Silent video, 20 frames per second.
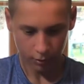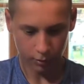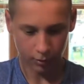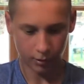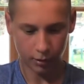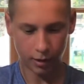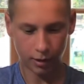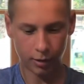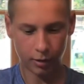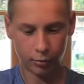
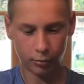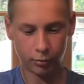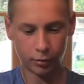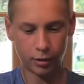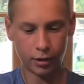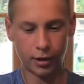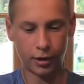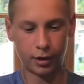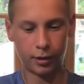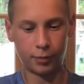Now
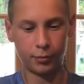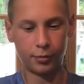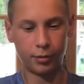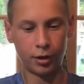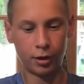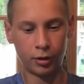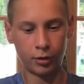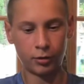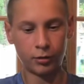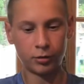that I am
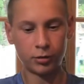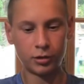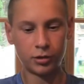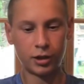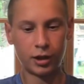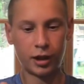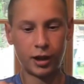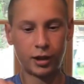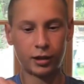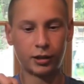done
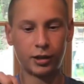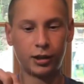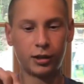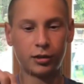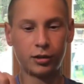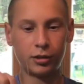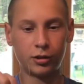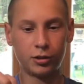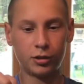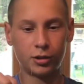tying the
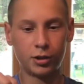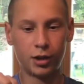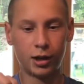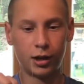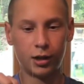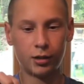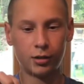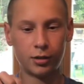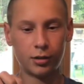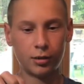clinch
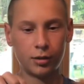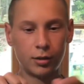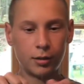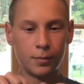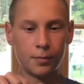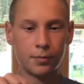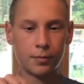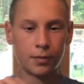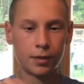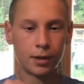knot,
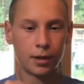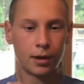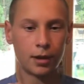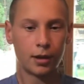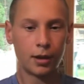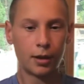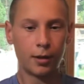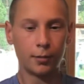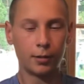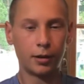
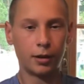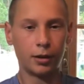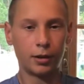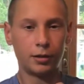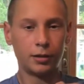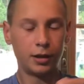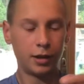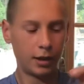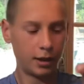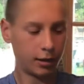I'm going to
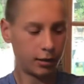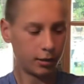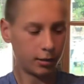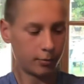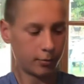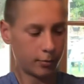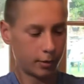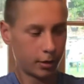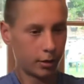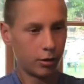take
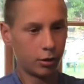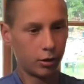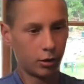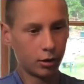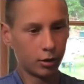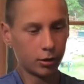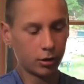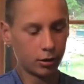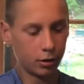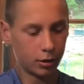my
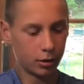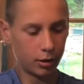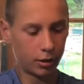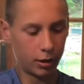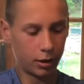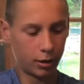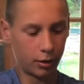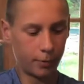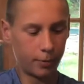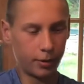hook
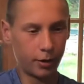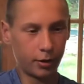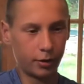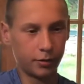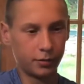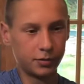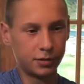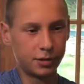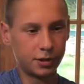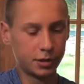and a pair
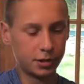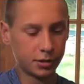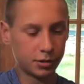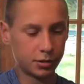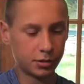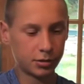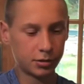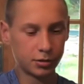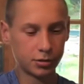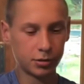of
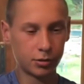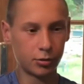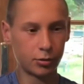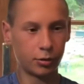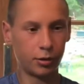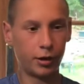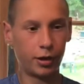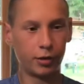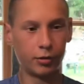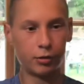scissors or
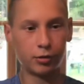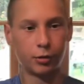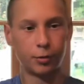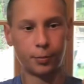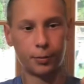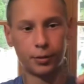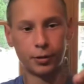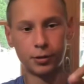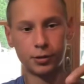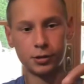nail
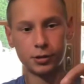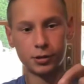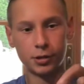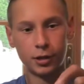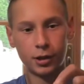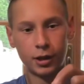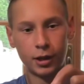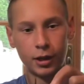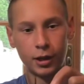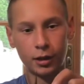clippers
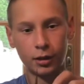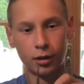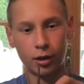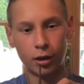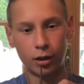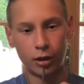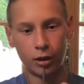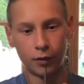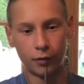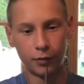and cut
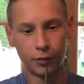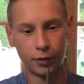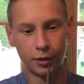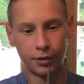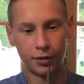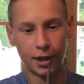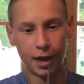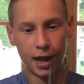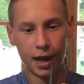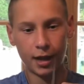off the
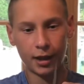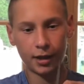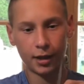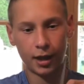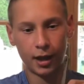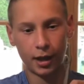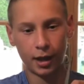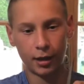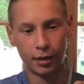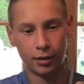tag
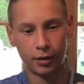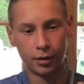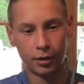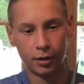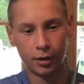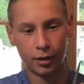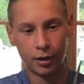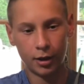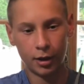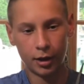end
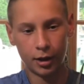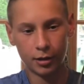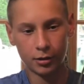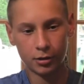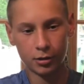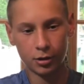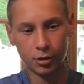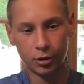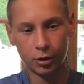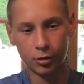as
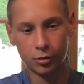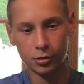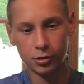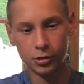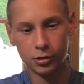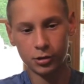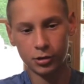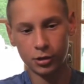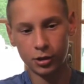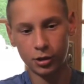close
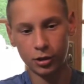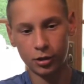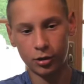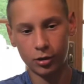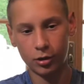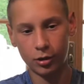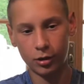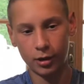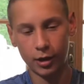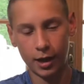to the
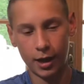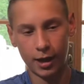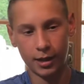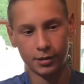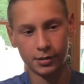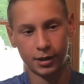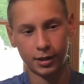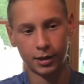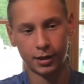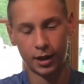hook as
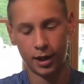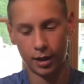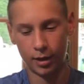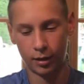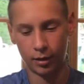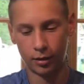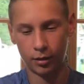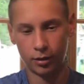I can.